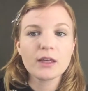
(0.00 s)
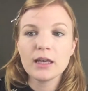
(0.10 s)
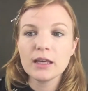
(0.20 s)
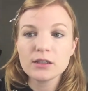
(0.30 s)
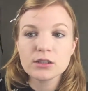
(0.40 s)

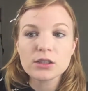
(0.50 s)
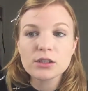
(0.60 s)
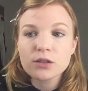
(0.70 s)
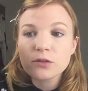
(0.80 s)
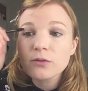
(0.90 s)
and
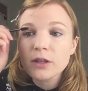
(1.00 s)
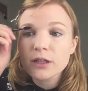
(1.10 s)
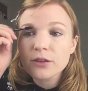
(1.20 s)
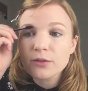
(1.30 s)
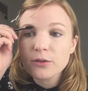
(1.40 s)
just run
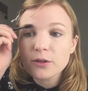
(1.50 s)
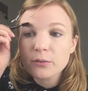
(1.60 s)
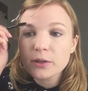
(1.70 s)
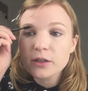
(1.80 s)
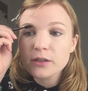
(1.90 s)
it through
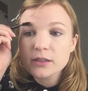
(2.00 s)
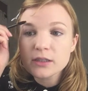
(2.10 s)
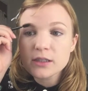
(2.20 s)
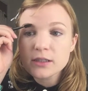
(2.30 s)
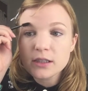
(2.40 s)
because it
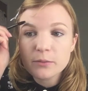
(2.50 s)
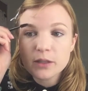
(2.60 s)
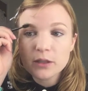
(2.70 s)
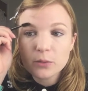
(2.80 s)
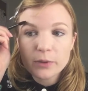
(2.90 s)
does seem a
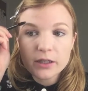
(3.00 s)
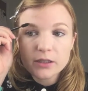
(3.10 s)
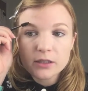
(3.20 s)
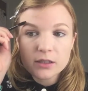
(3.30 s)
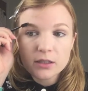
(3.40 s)
little
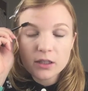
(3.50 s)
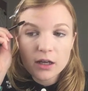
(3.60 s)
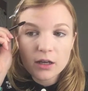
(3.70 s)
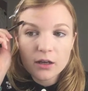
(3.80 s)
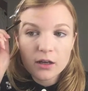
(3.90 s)
bit,
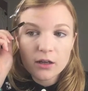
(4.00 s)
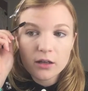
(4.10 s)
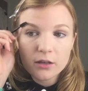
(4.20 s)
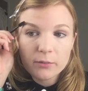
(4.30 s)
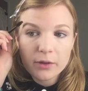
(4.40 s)

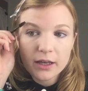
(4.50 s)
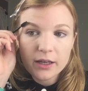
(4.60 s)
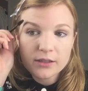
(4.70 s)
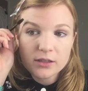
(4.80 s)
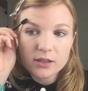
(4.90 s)
my
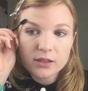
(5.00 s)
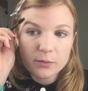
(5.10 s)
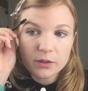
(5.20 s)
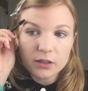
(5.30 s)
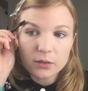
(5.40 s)
hairs just
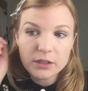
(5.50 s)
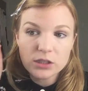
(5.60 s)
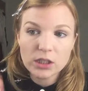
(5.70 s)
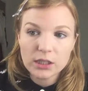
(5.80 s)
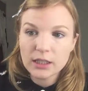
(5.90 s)
seem a little bit
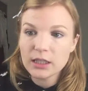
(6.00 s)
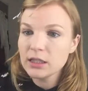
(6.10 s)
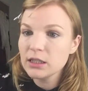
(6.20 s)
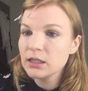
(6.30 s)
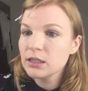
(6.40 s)
chunky
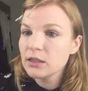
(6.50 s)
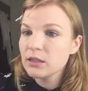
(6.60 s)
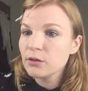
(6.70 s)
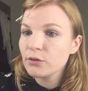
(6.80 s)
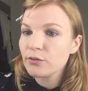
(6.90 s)

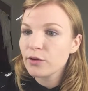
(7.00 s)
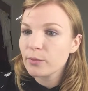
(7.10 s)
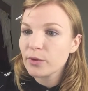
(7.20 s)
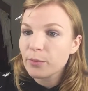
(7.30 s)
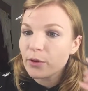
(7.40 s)

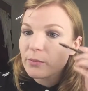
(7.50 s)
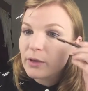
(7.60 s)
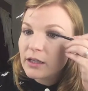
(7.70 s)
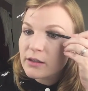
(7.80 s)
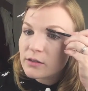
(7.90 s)
from the
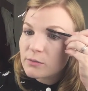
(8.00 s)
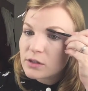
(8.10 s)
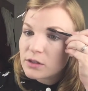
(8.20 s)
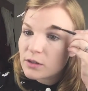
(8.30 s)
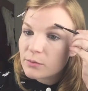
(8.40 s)
pomade, so I'm
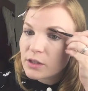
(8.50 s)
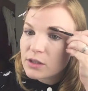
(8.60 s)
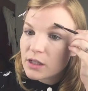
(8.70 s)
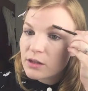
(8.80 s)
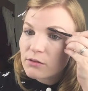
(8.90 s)
just gonna brush
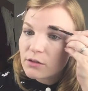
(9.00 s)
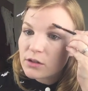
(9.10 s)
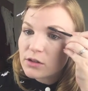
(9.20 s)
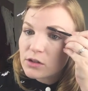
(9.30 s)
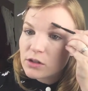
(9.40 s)
that through
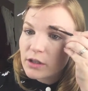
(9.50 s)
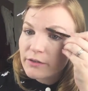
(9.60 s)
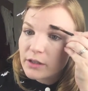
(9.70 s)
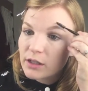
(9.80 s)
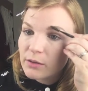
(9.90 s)
to
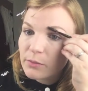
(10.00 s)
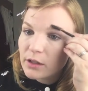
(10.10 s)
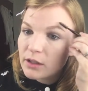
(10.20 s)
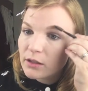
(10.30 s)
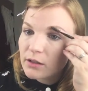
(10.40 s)
soften it a
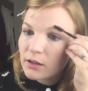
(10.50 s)
bit